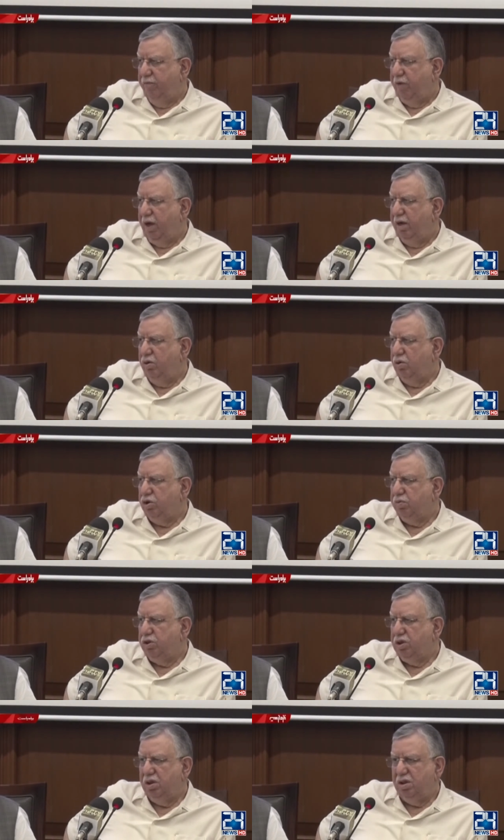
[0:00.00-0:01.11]
and those
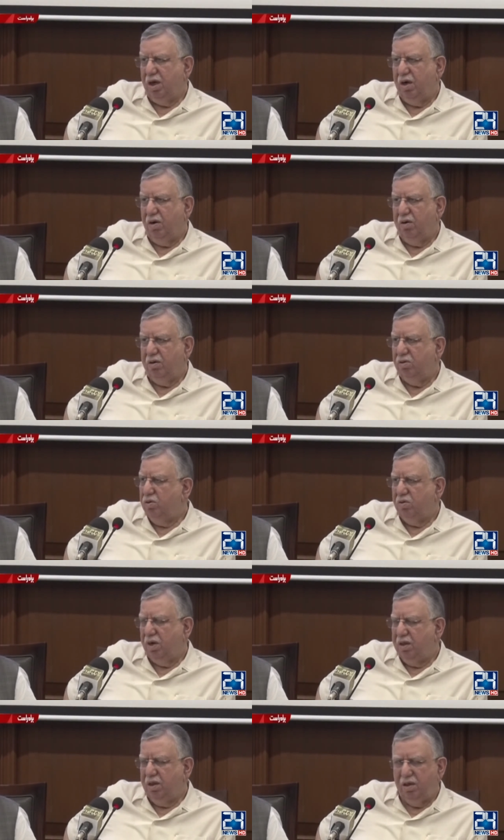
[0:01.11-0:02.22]
machines are not. No,
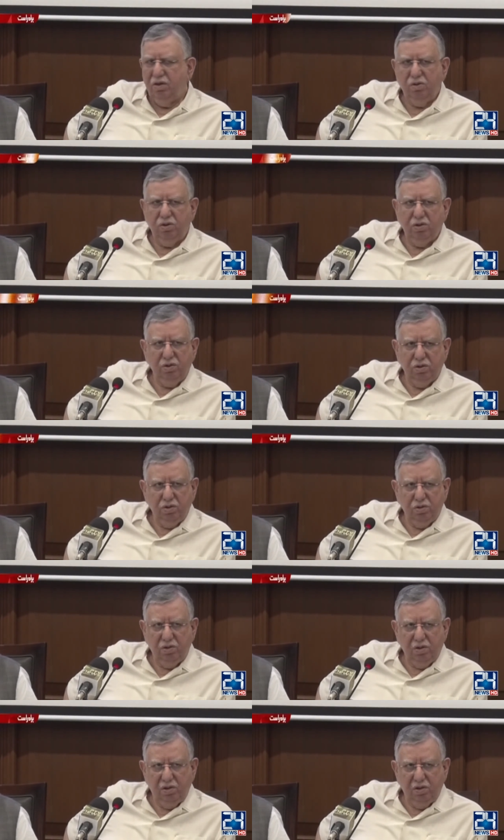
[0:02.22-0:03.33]
I think you, sh you
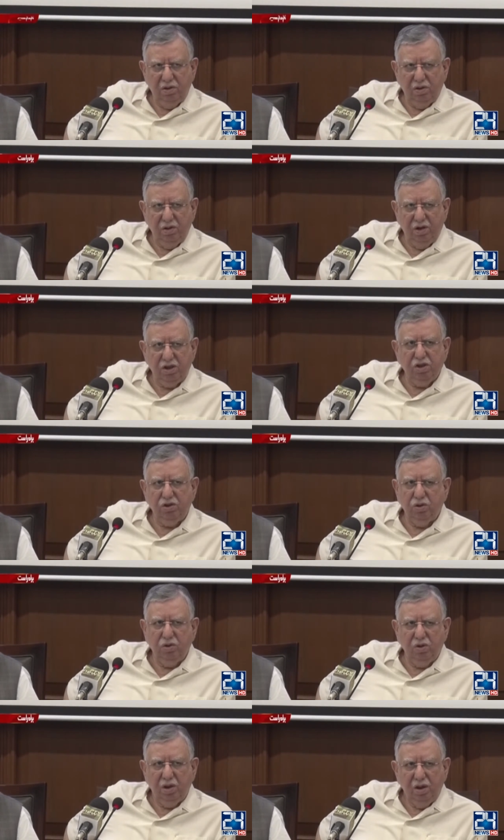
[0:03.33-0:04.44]
should you rest
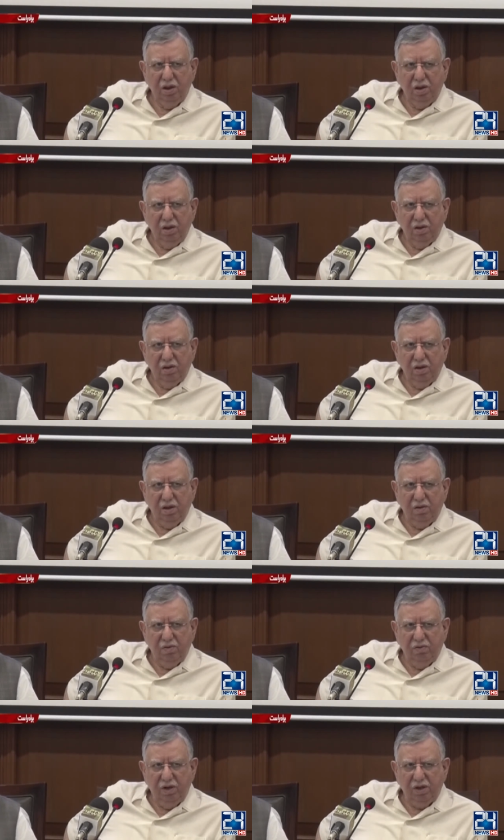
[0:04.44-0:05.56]
assured that
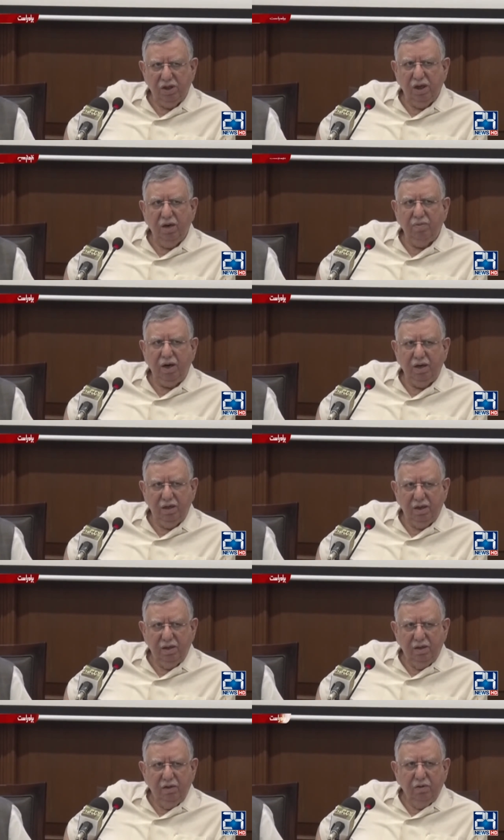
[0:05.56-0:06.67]
we are single-minded.
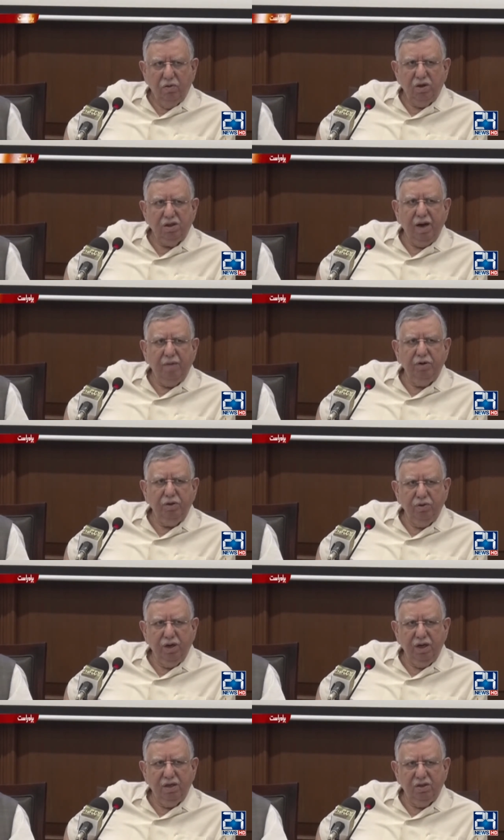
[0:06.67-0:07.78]
What is happening
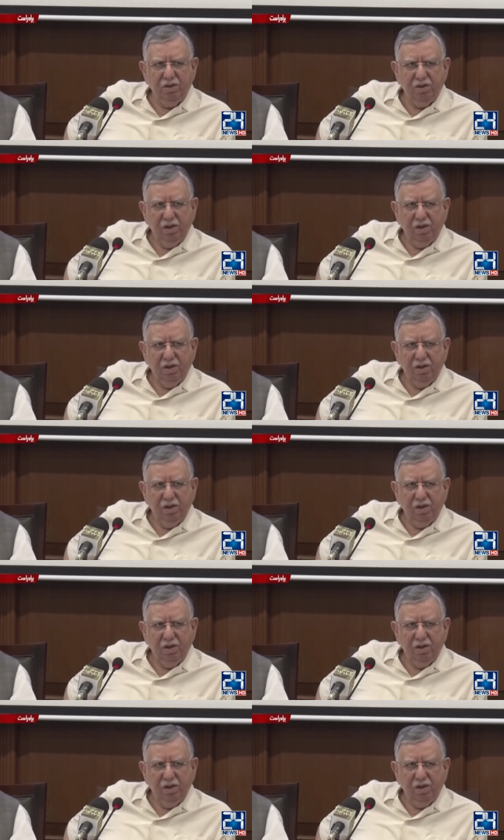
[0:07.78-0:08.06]
today is